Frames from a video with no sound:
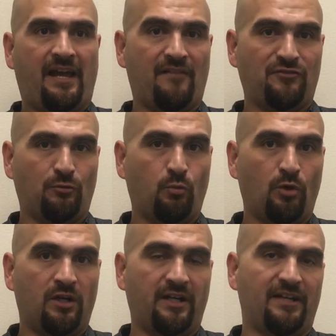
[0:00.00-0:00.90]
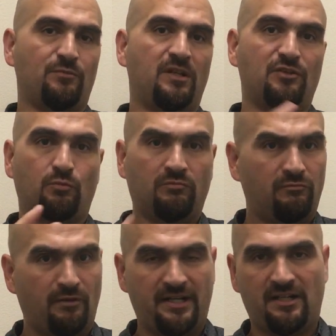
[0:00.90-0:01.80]
after work, as well as
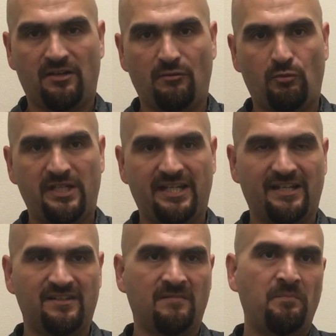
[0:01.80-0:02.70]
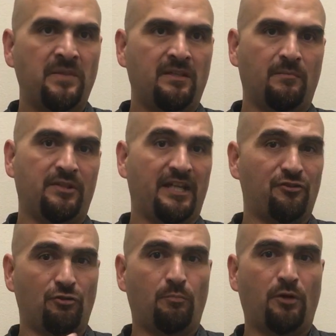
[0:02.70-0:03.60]
writing on the weekends. But the
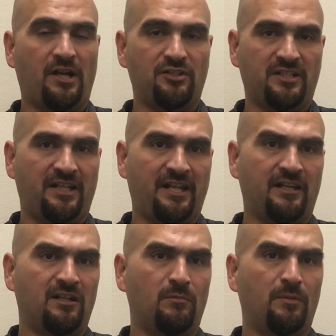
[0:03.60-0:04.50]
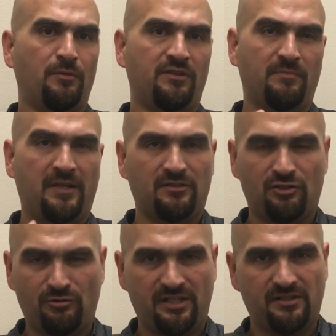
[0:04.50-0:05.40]
actual project I had come up with about
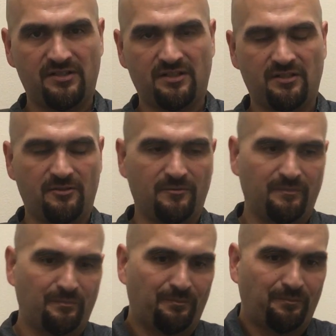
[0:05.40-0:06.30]
2 years ago.